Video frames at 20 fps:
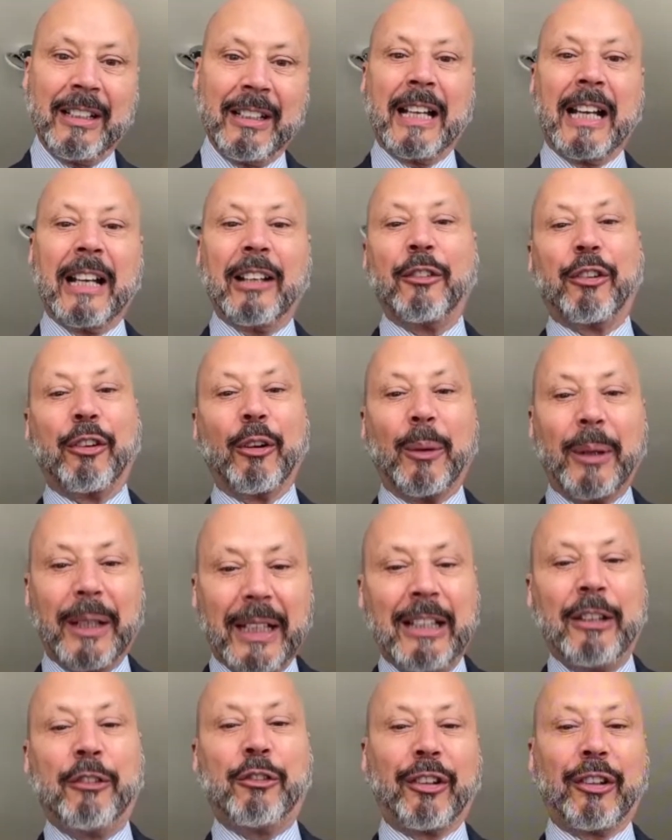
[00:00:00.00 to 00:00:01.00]
And so
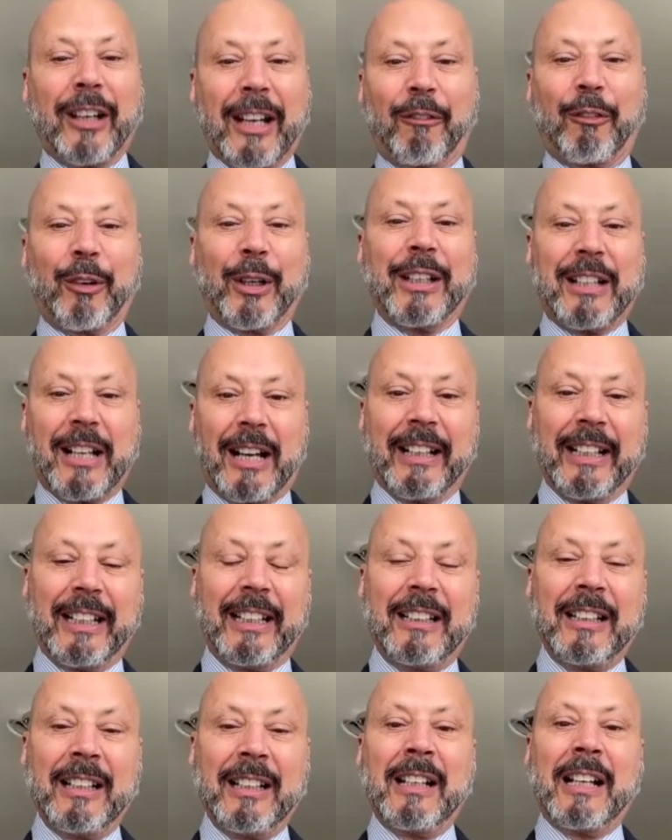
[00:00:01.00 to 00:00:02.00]
each and every night,
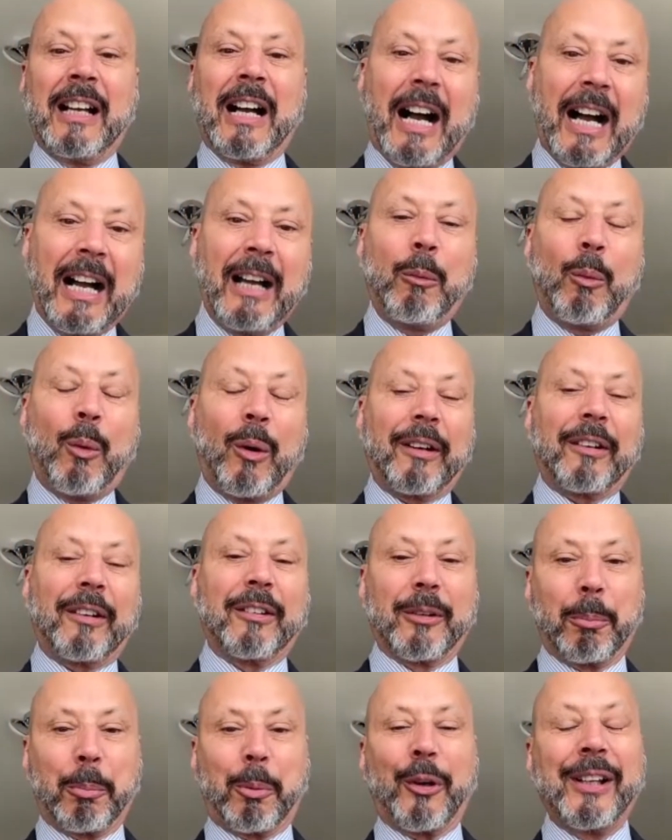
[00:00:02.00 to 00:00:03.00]
I wanted
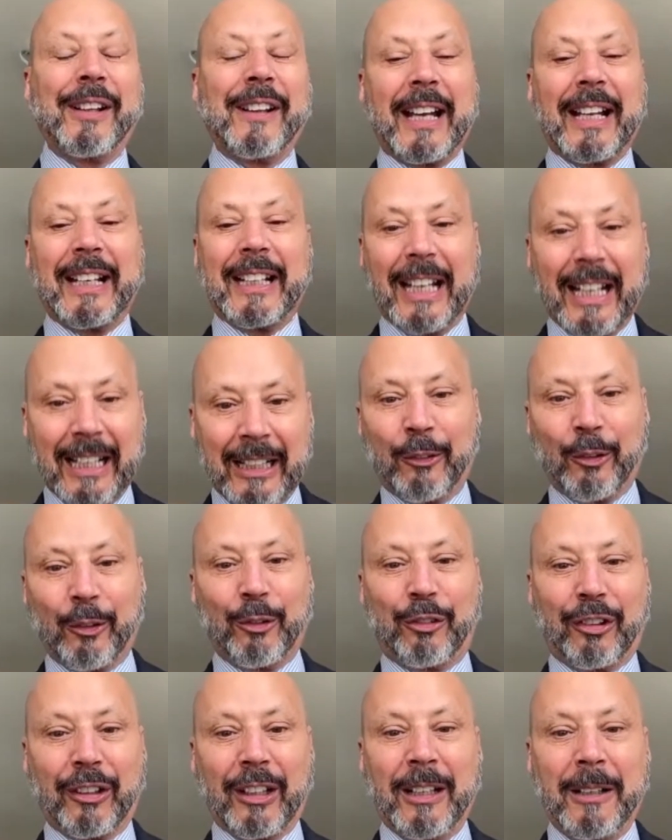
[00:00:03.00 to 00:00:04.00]
to bring that
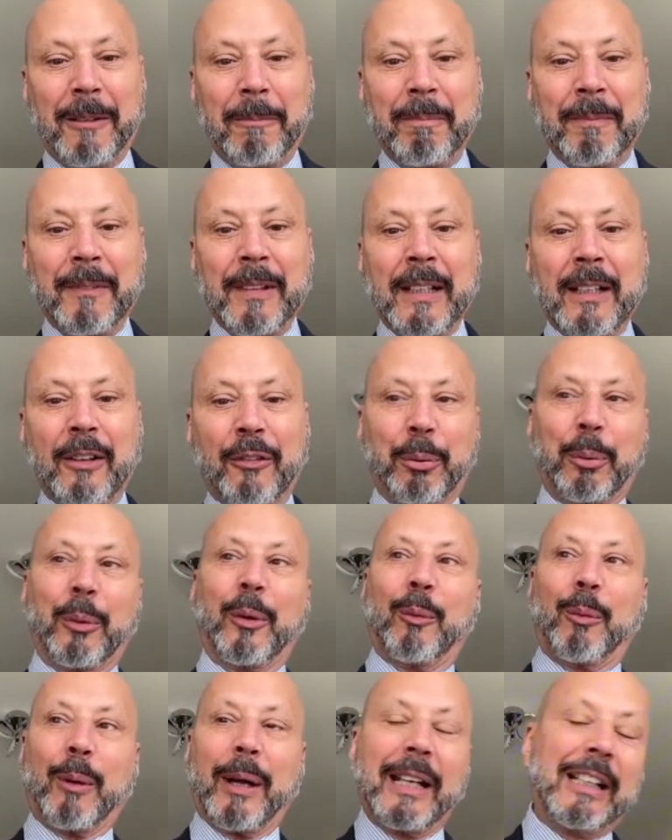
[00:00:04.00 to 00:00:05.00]
energy through
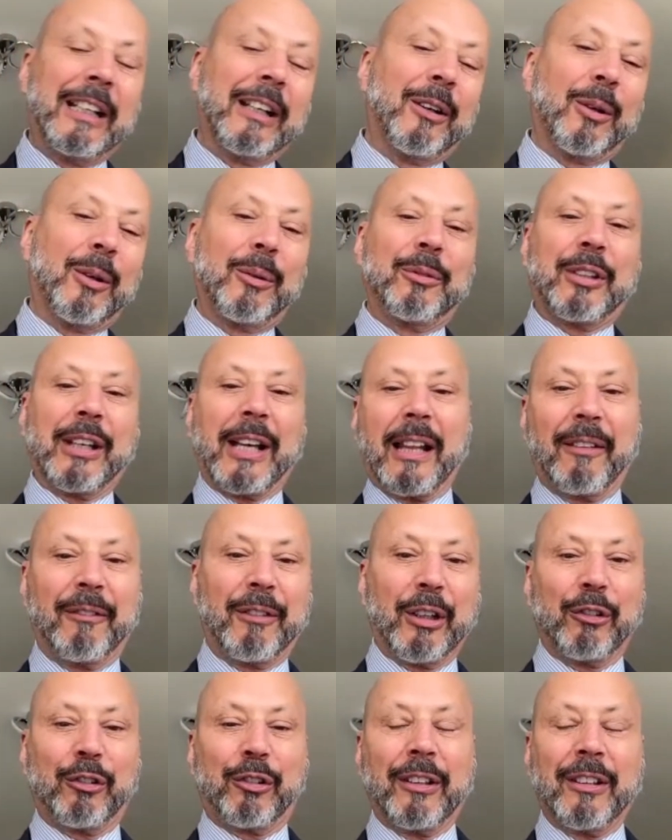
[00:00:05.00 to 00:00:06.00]
radio,
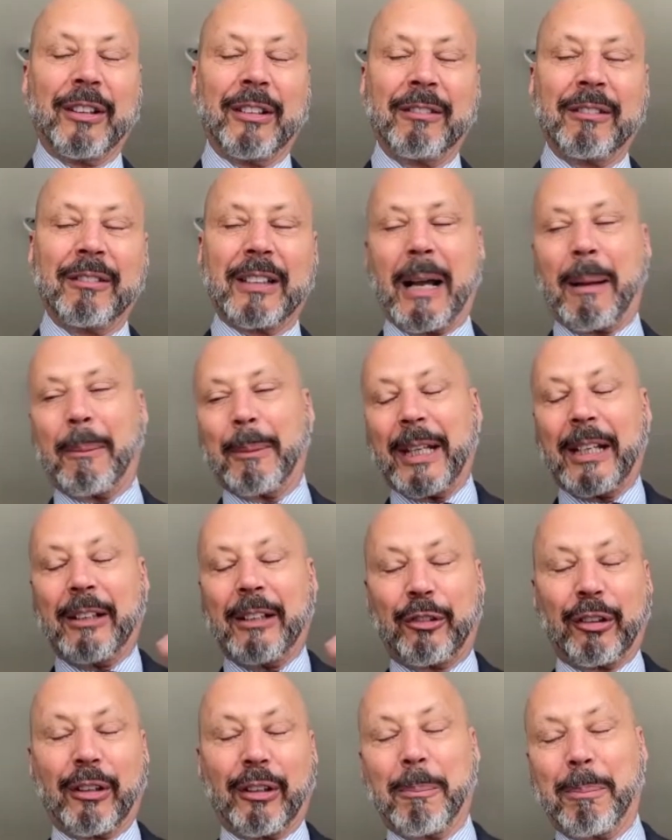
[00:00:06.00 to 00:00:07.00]
television,
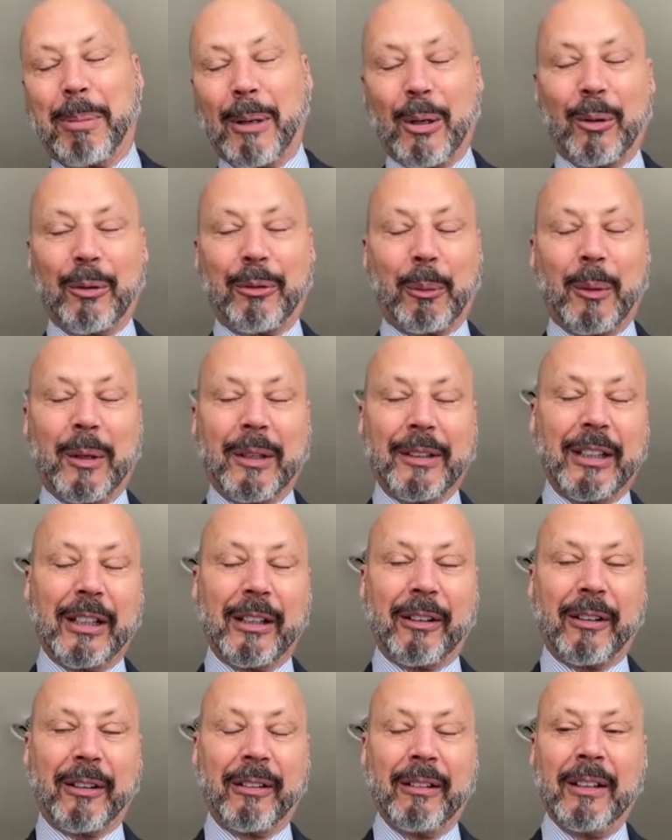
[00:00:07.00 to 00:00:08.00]
combination of both one
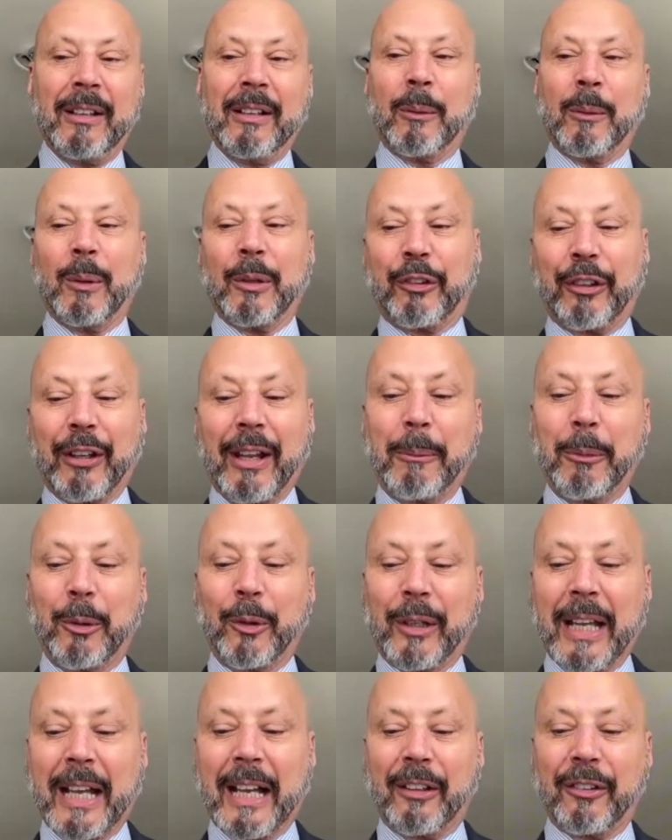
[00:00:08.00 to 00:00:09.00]
year with
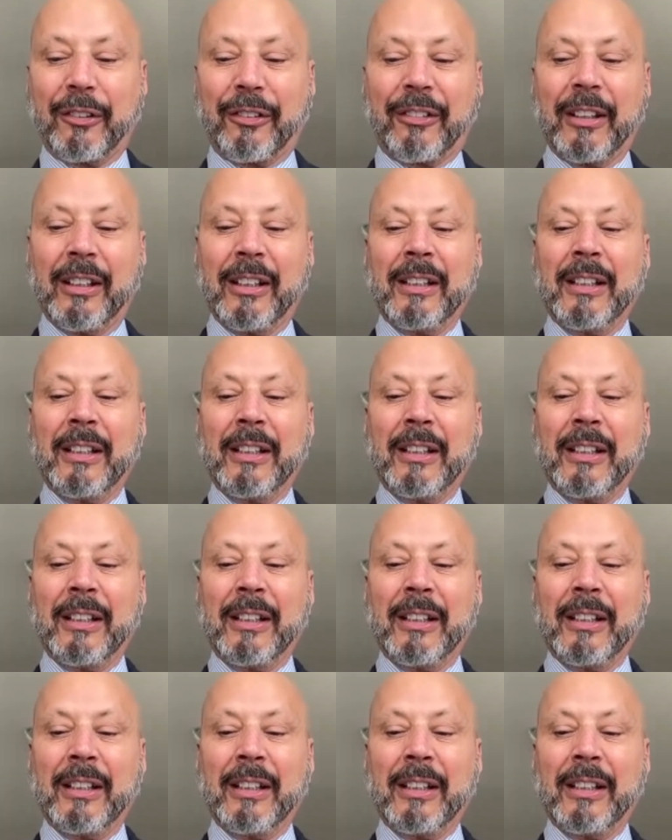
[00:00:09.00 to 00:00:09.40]
simulcast.